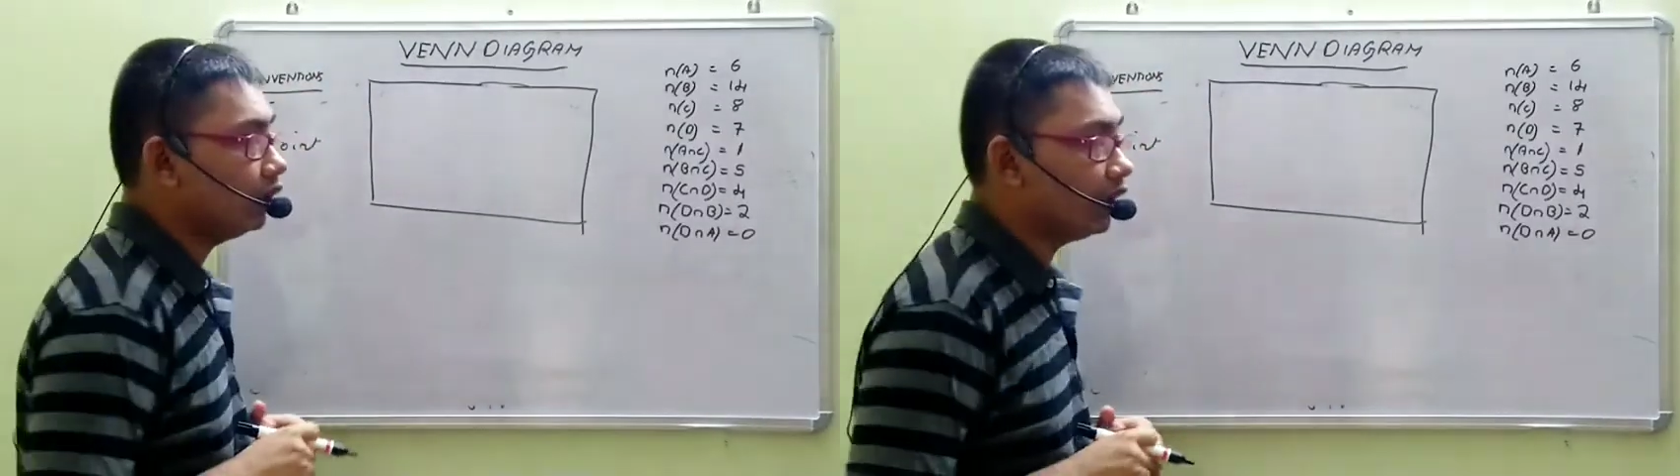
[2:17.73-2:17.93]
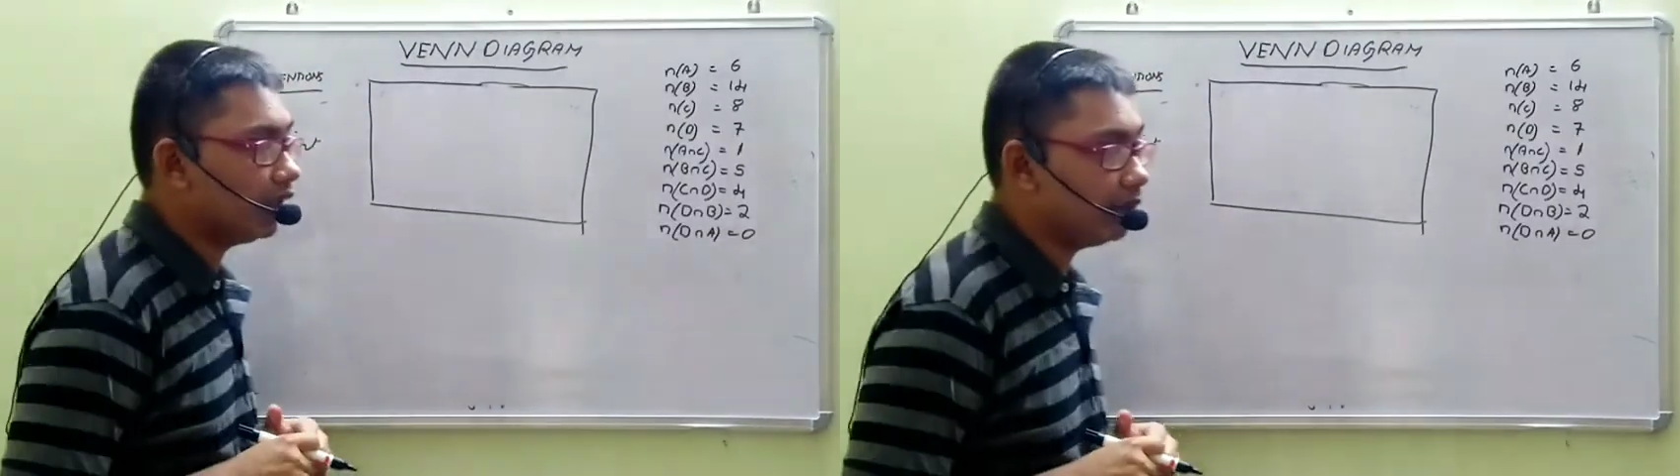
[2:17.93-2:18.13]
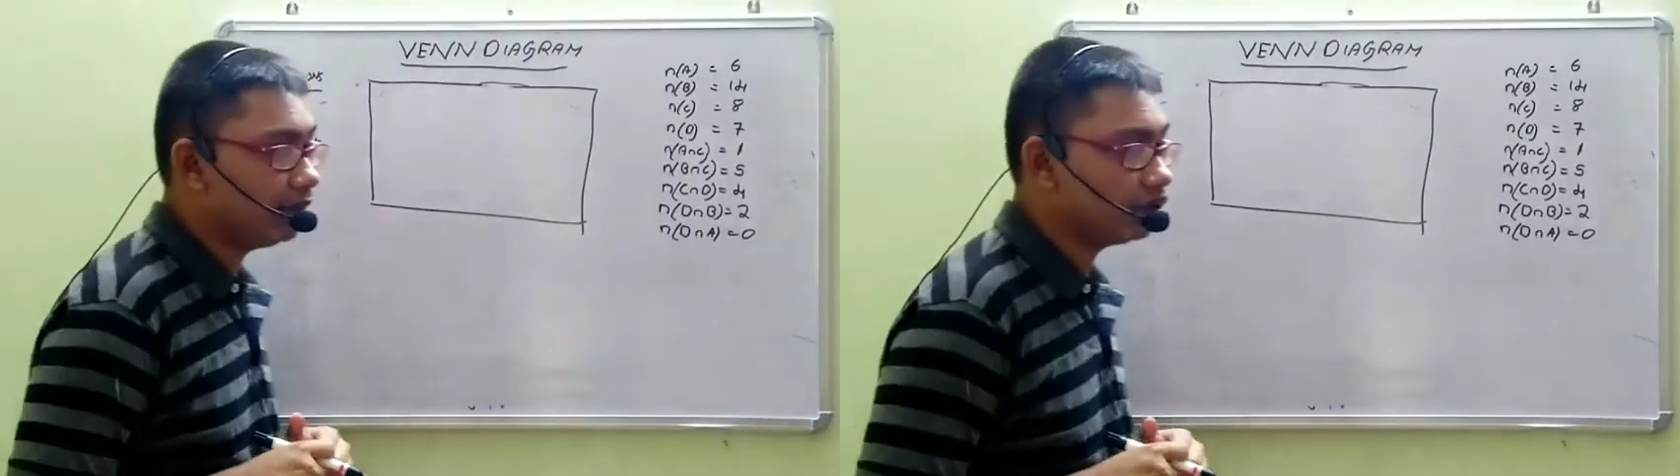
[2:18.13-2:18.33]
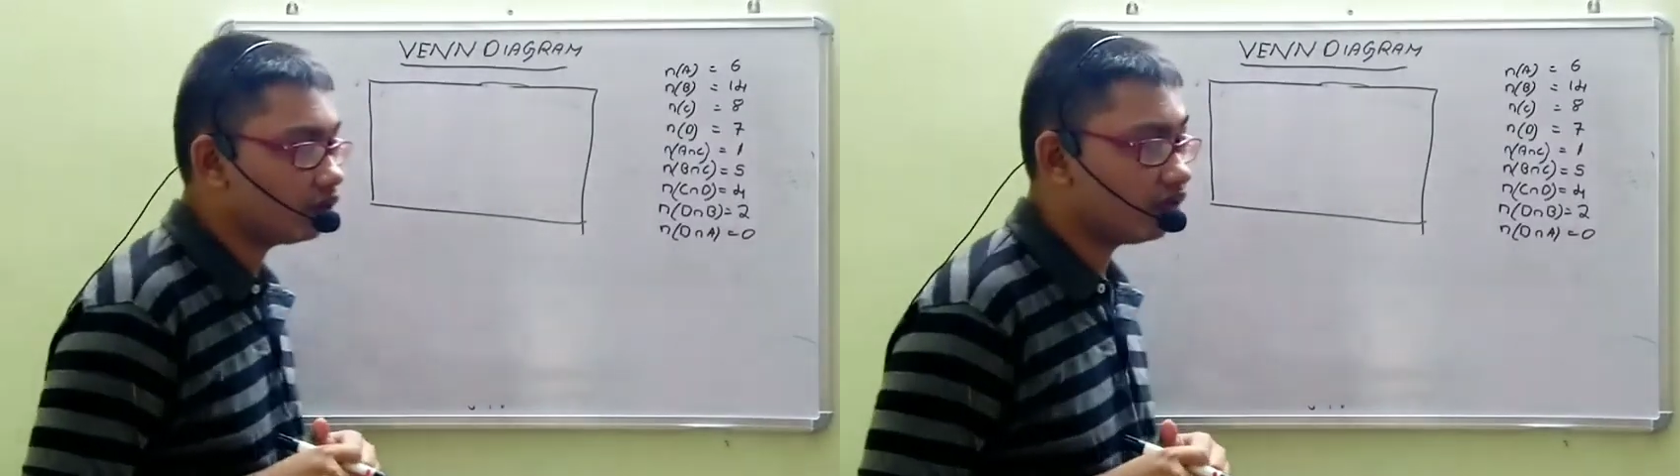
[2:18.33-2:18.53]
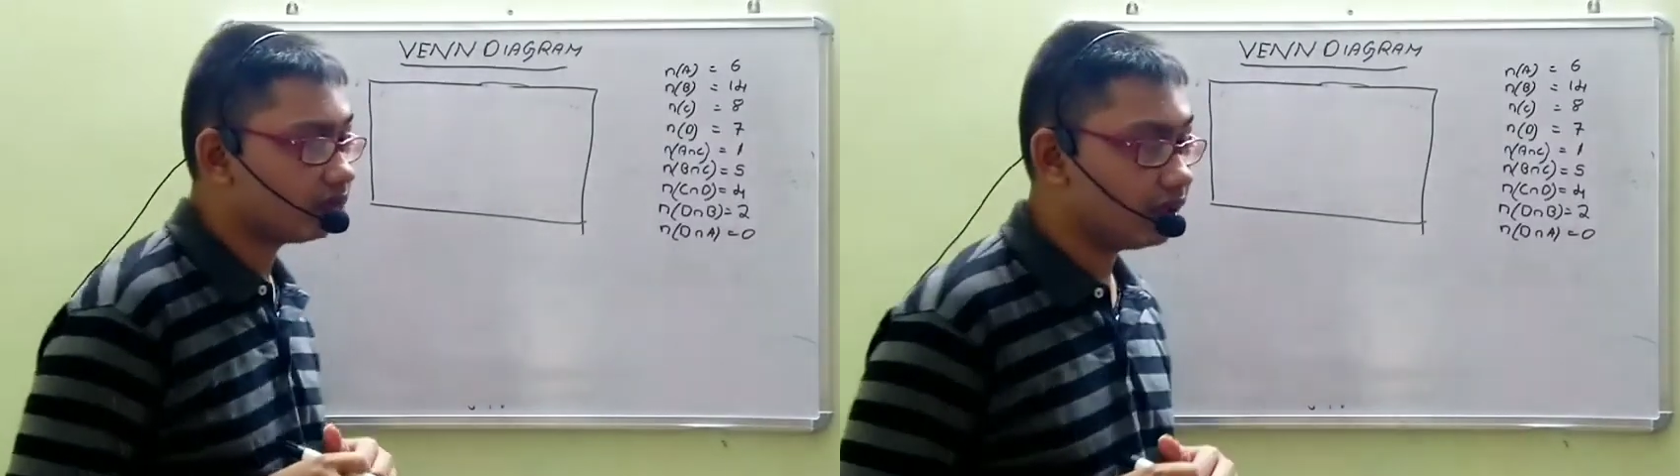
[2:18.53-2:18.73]
the elements
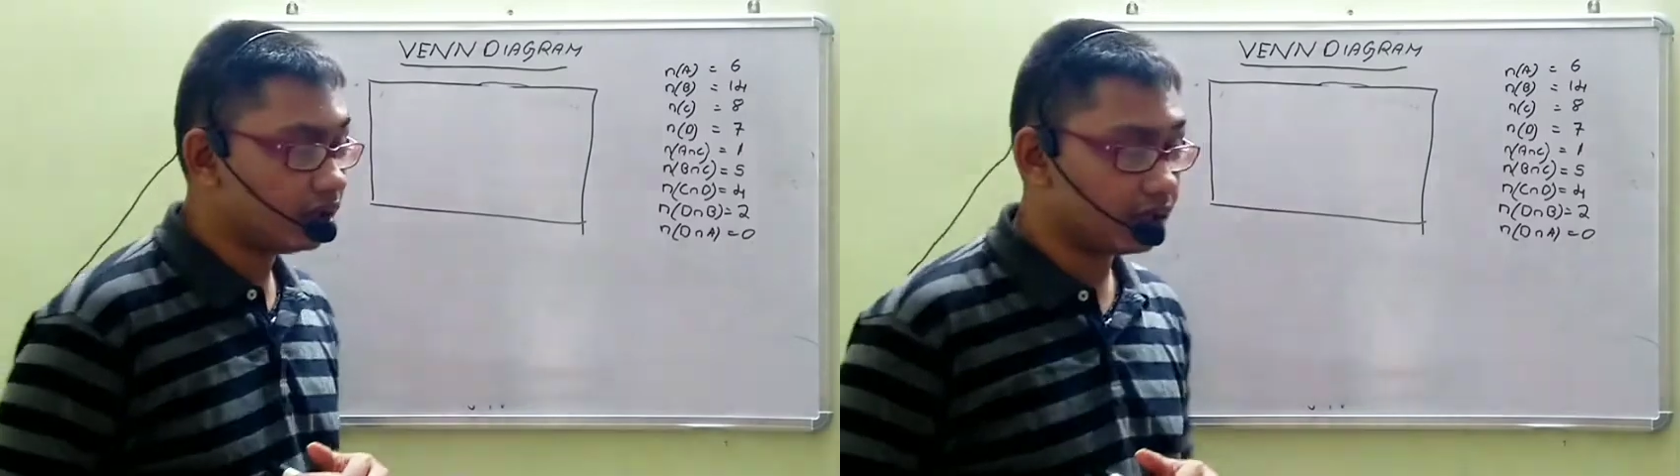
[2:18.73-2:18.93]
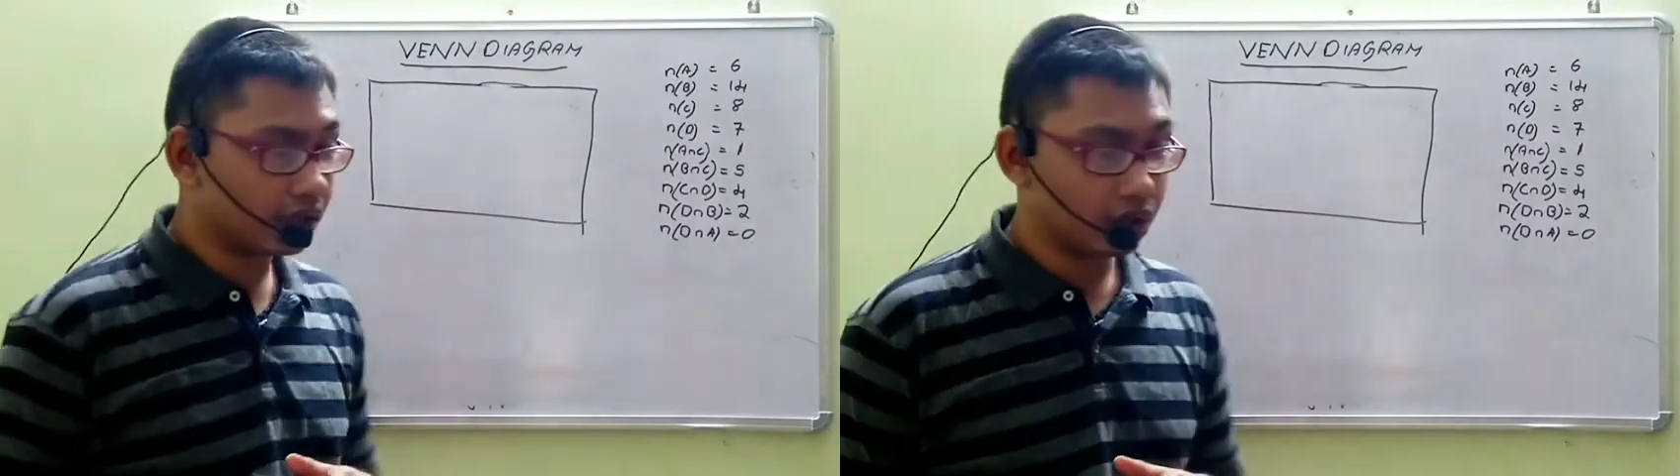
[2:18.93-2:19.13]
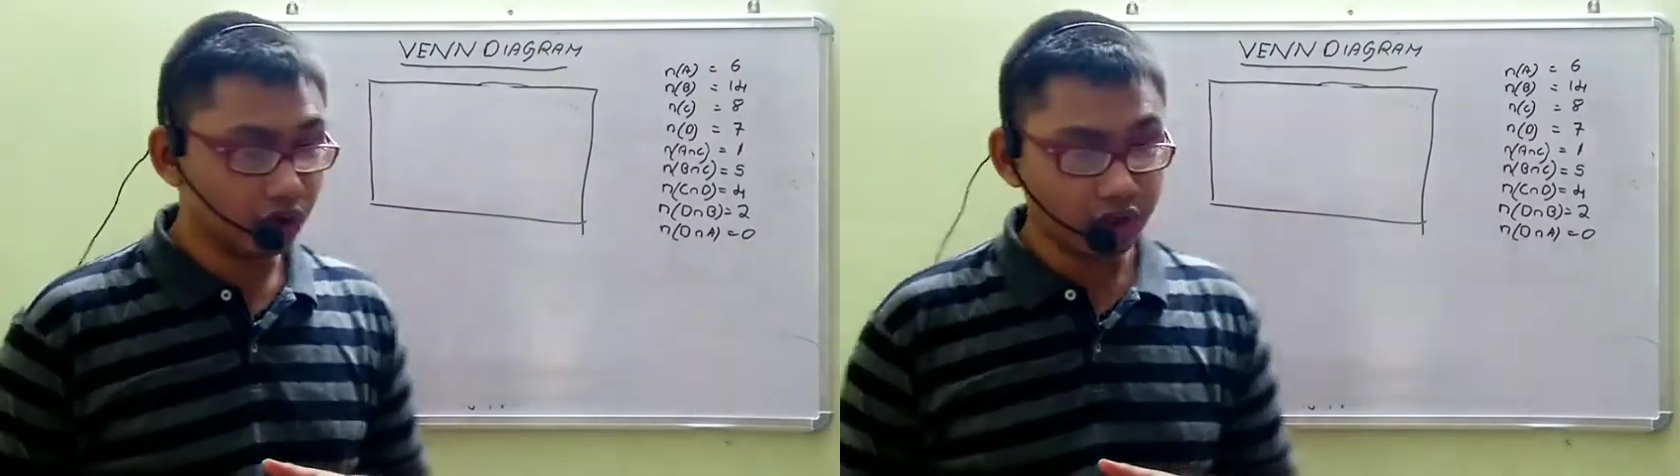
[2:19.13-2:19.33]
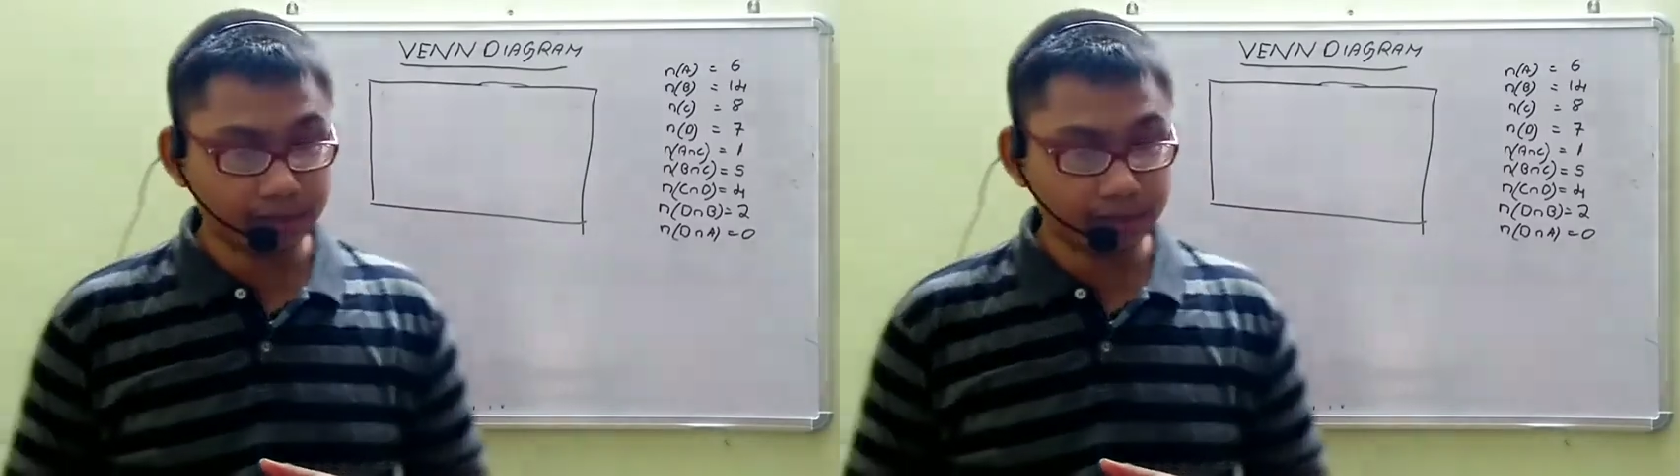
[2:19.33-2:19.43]
of B need not